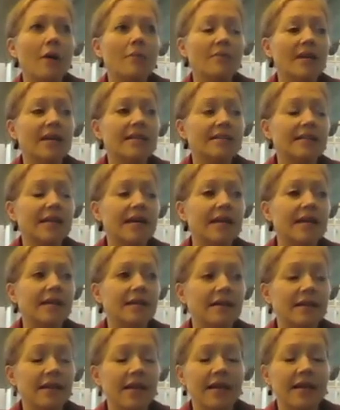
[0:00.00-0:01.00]
they said,
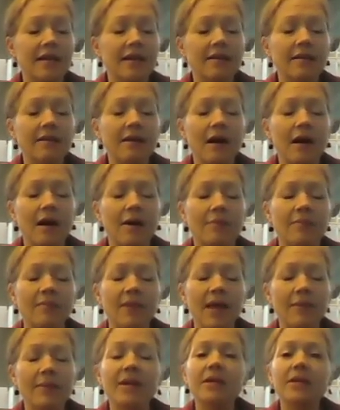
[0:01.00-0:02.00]
they
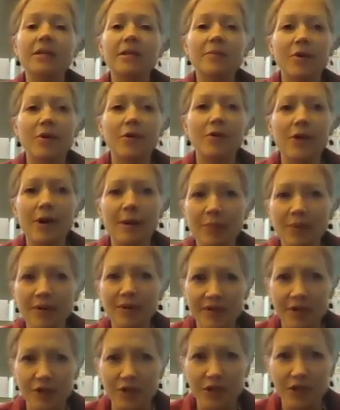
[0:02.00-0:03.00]
let me into the program
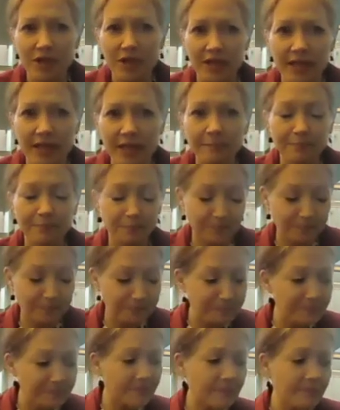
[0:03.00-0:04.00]
provisionally
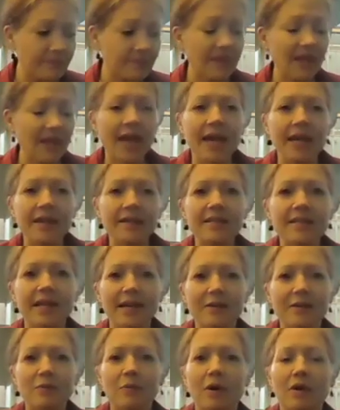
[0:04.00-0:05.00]
and
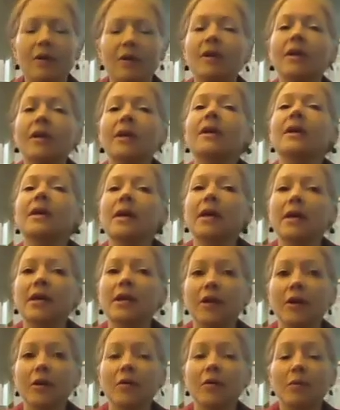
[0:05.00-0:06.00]
said, well,
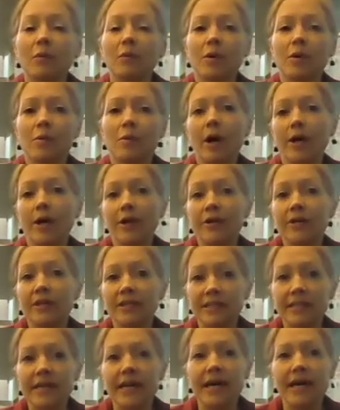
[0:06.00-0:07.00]
you know, we want you to
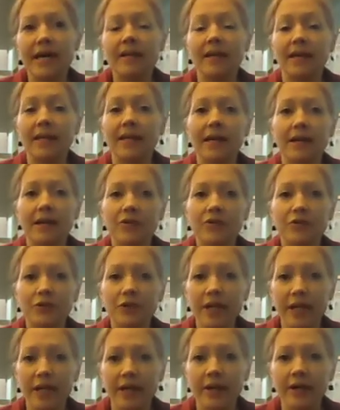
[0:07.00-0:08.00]
stay like an extra
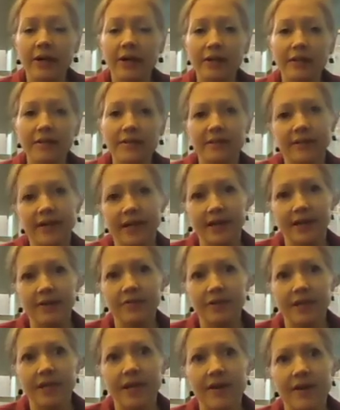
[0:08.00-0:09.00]
year. 'Cause again, it
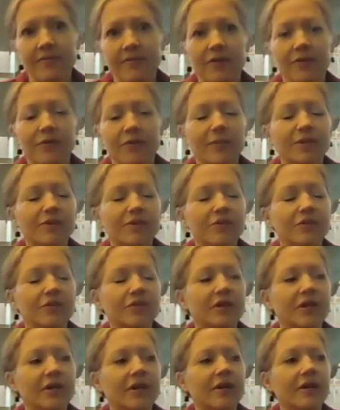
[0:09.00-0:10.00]
was like halfway through my junior
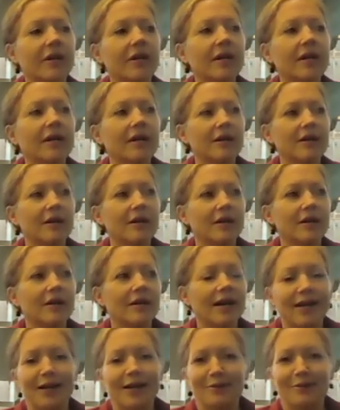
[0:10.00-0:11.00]
year.
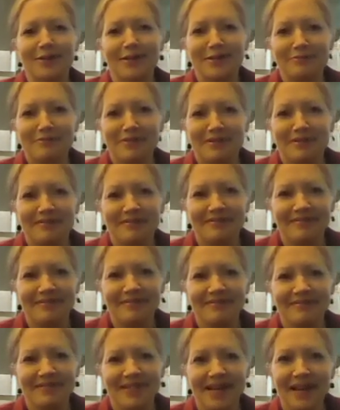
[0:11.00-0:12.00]
And I was like, well,
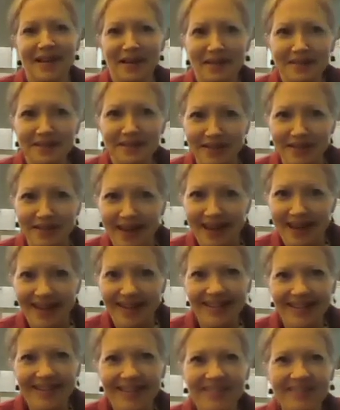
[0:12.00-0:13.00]
yeah, I'll do that,
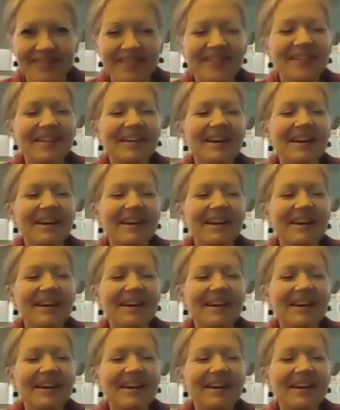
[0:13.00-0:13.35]
you know?